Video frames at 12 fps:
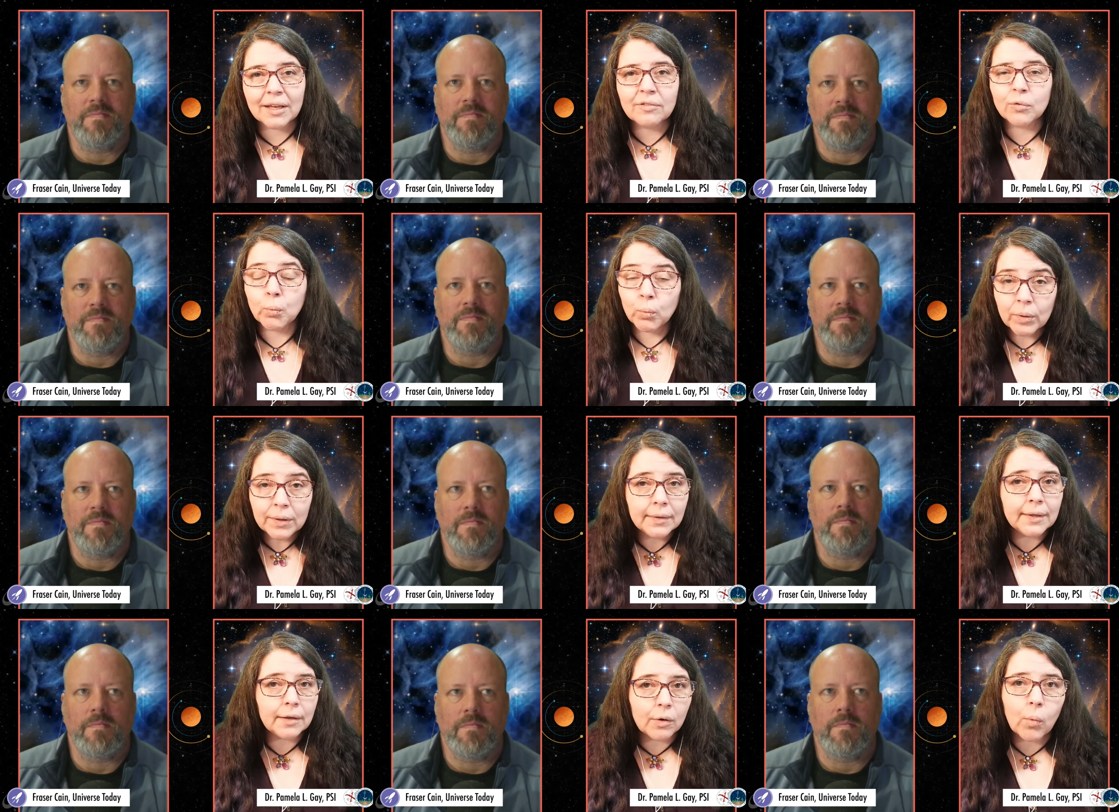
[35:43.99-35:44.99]
Speaker 1: It's
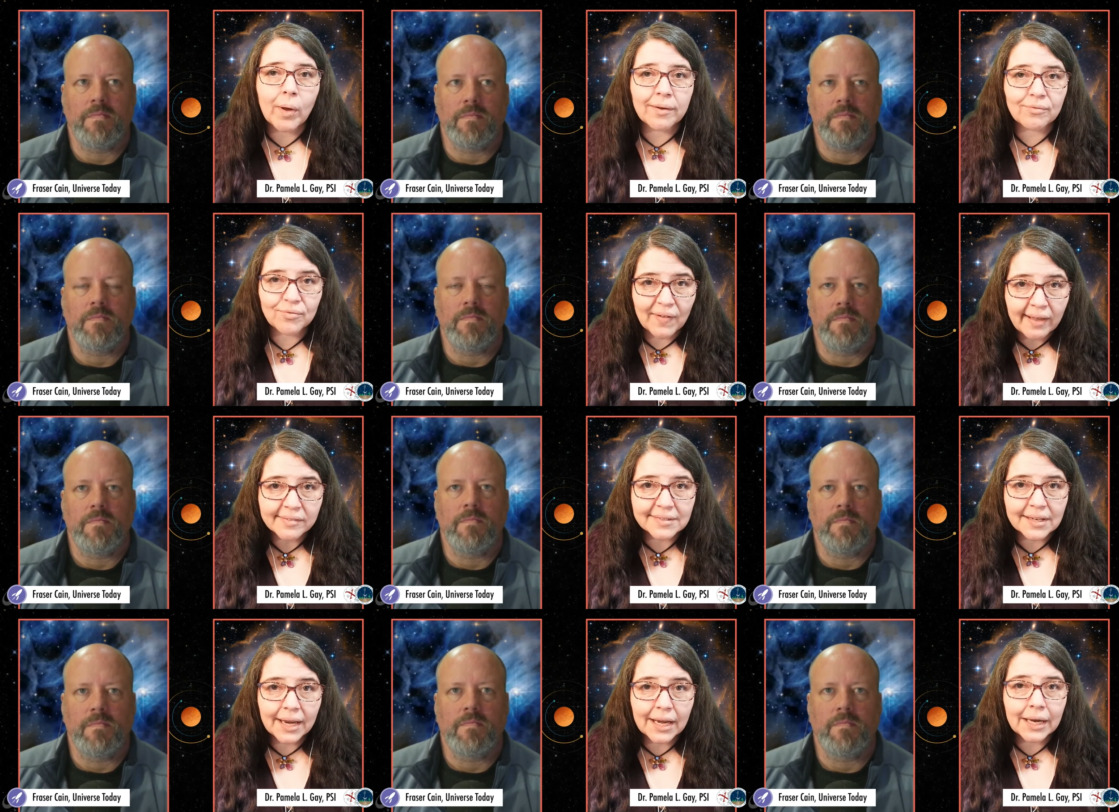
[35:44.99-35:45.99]
really quite
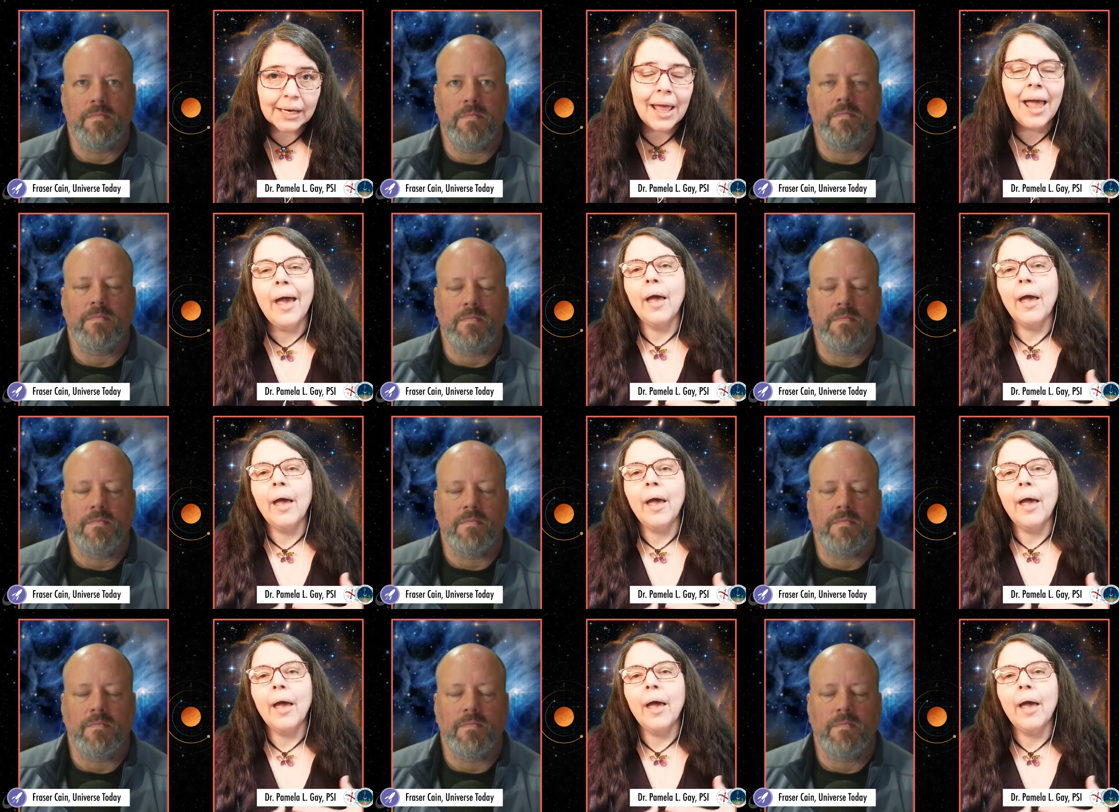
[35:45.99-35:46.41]
fascinating.